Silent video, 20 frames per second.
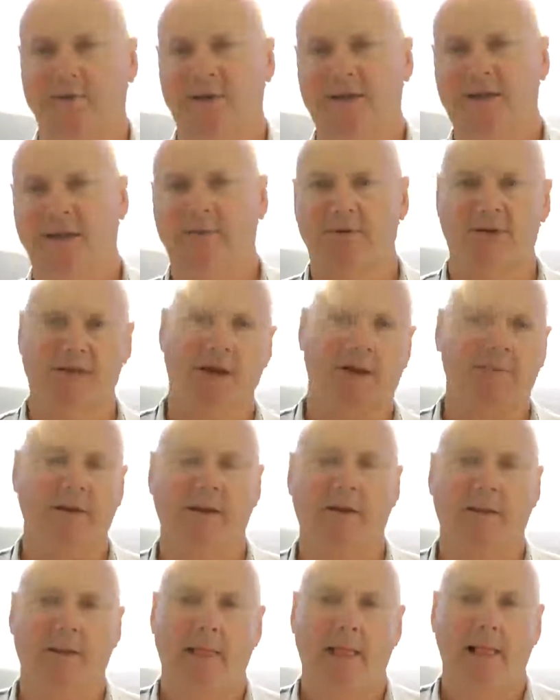we see what's
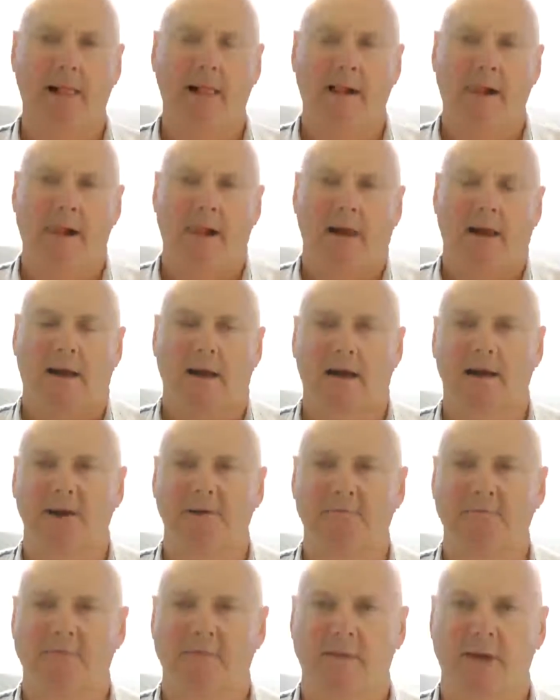coming,
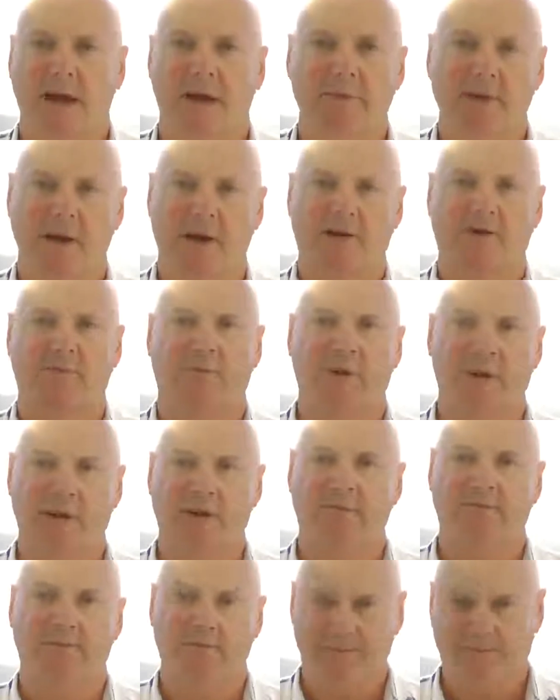and
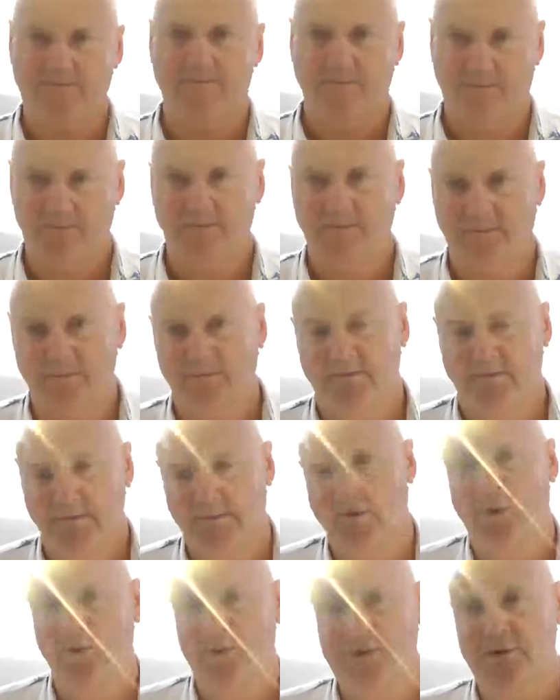we
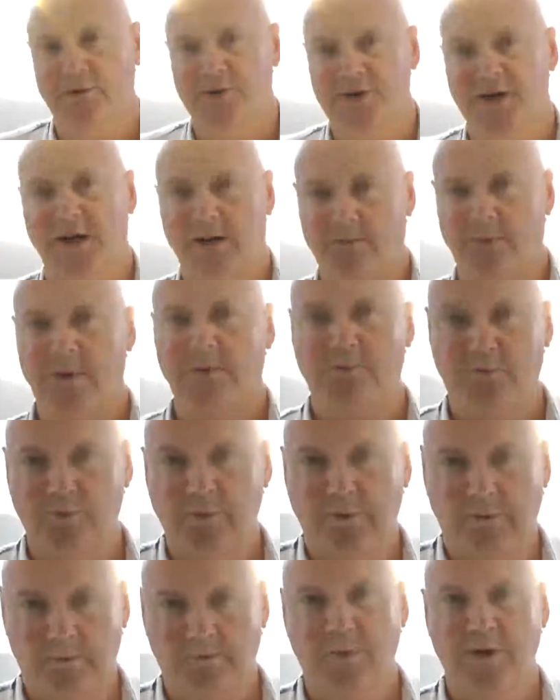almost all the
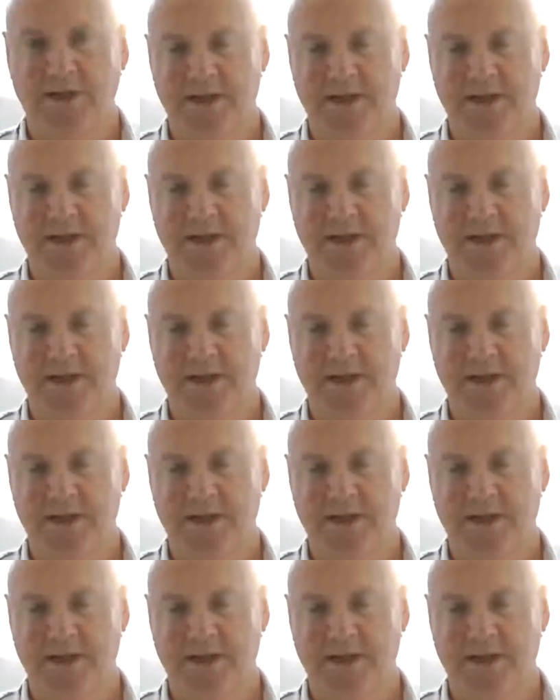time we're